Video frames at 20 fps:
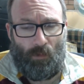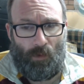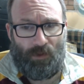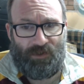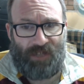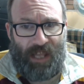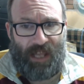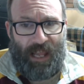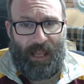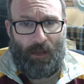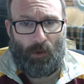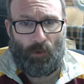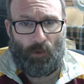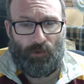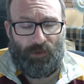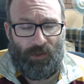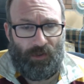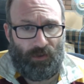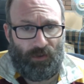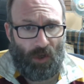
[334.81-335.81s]
was
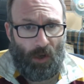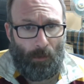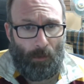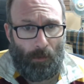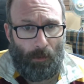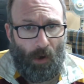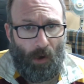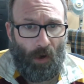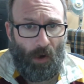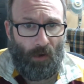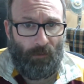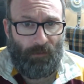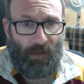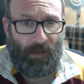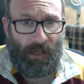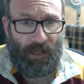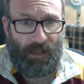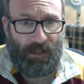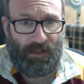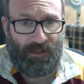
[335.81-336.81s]
held to the top of
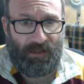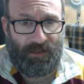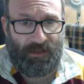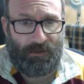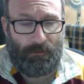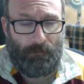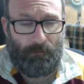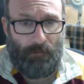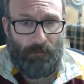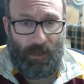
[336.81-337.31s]
his